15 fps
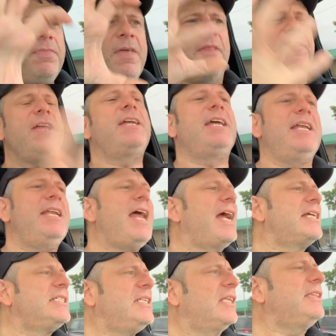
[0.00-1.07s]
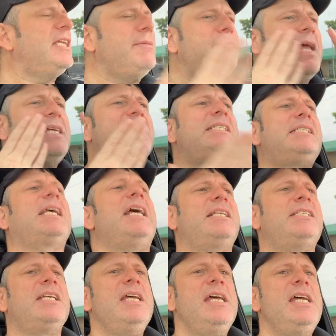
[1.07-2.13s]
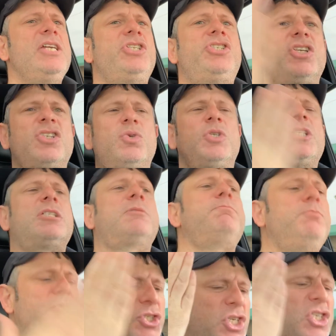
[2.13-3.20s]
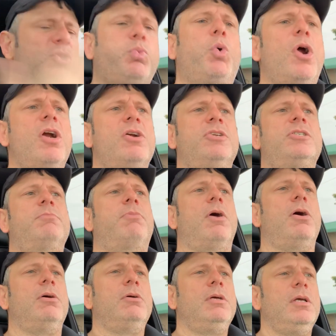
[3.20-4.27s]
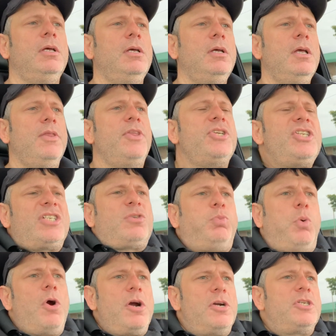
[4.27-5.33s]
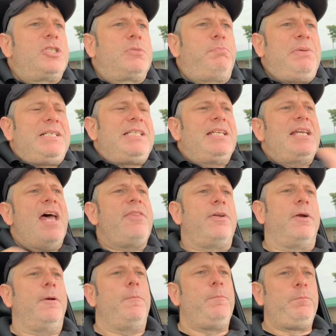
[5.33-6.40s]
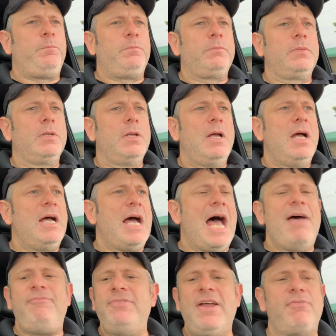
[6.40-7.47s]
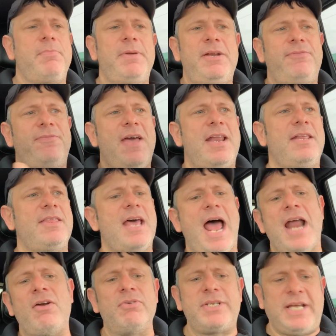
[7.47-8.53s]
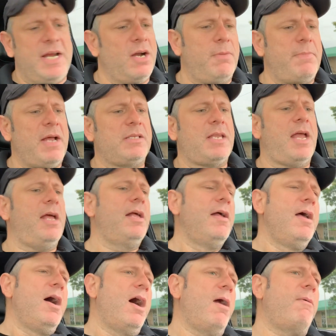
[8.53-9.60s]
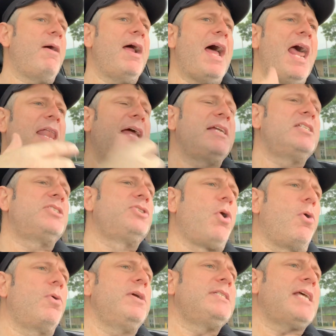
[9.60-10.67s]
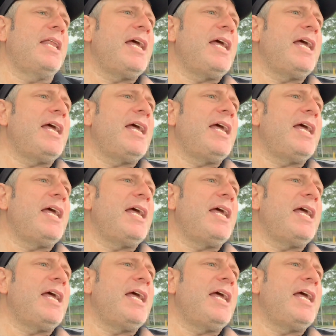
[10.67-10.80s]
Nothing connects. Nothing makes sense. It's just, it's just words, bro. They're just words spit together. I've never been a fan of that. I don't care about that. All right, I like stories.